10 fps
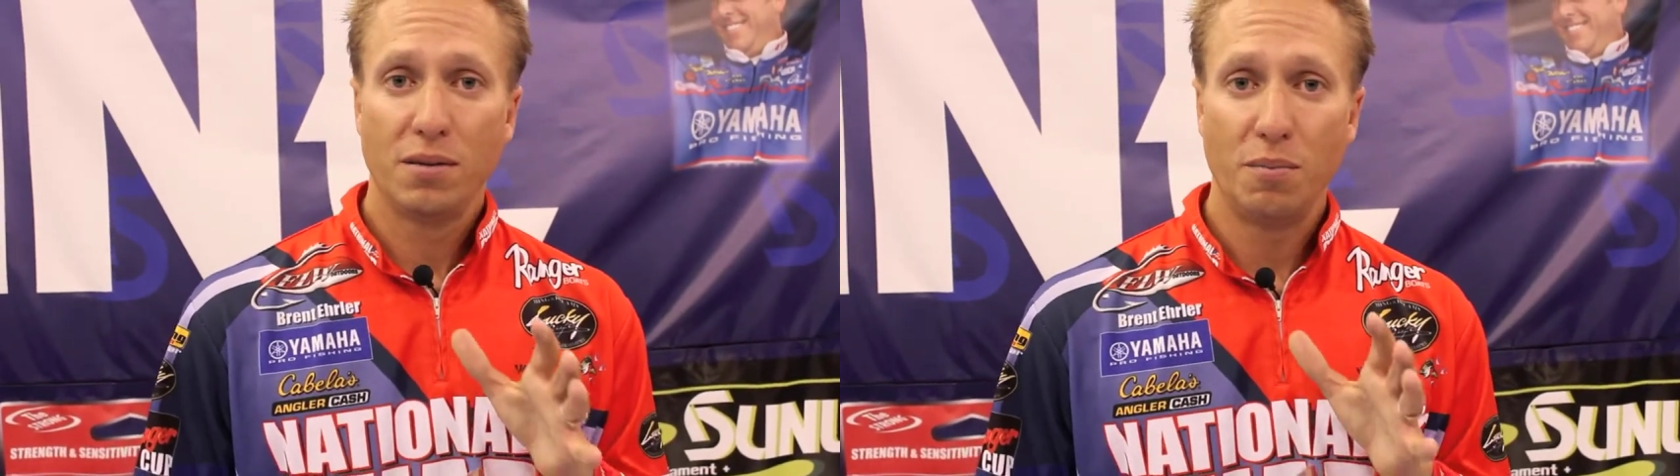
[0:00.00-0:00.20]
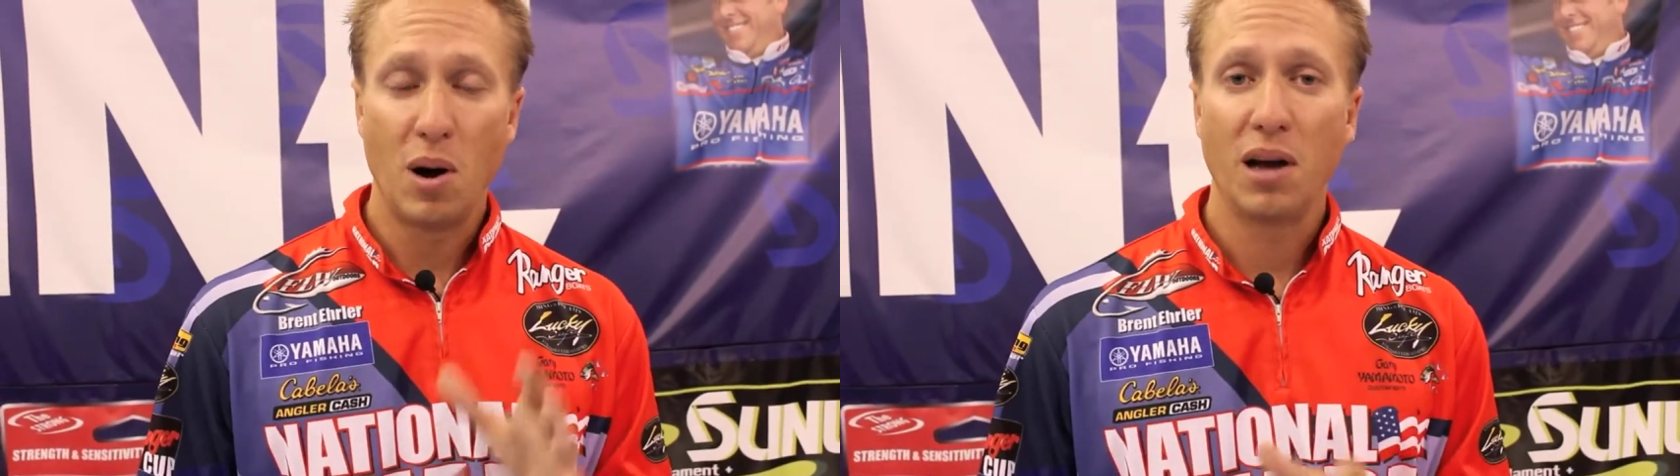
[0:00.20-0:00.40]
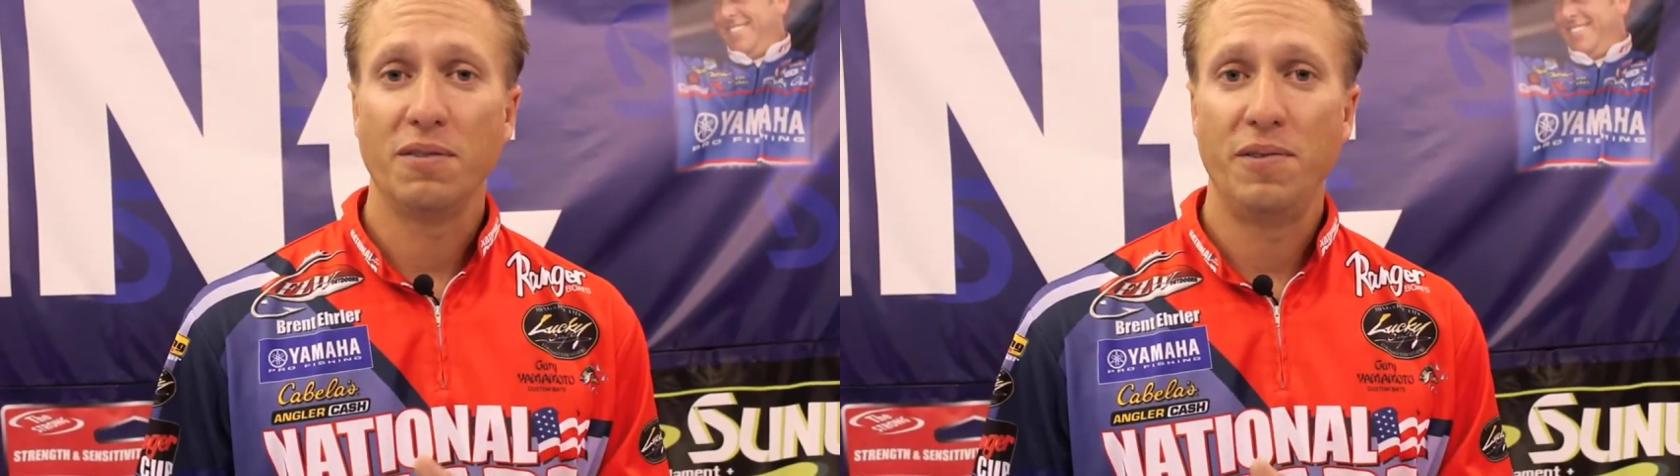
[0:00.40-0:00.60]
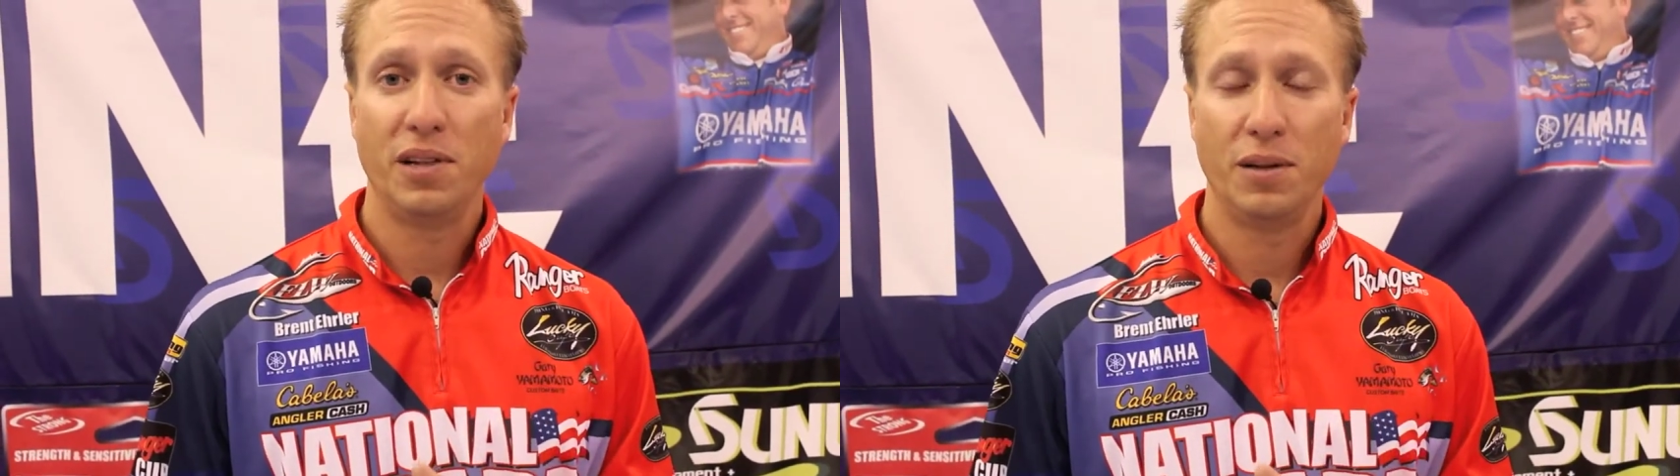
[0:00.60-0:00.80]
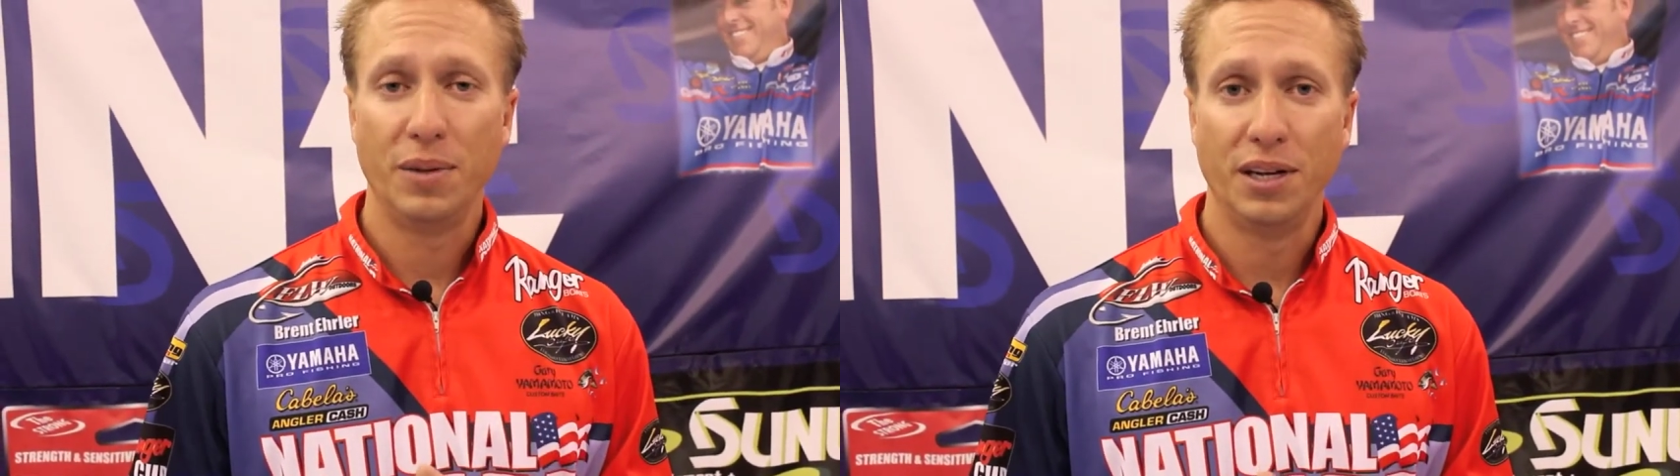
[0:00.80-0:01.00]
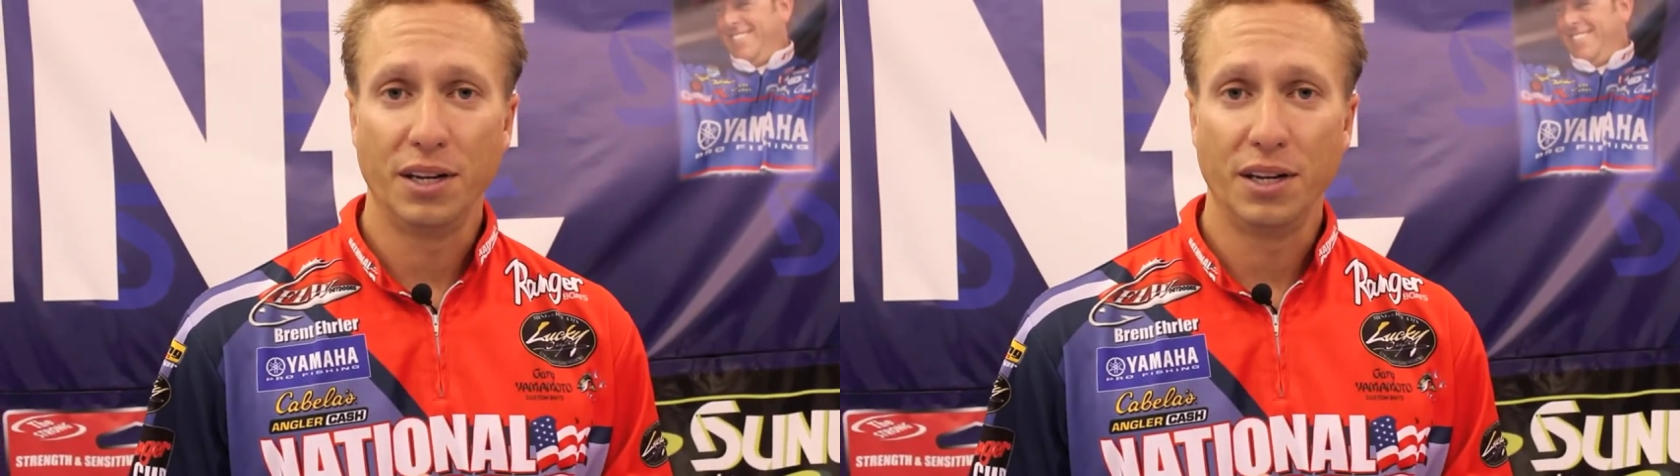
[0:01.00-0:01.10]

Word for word: monofilament.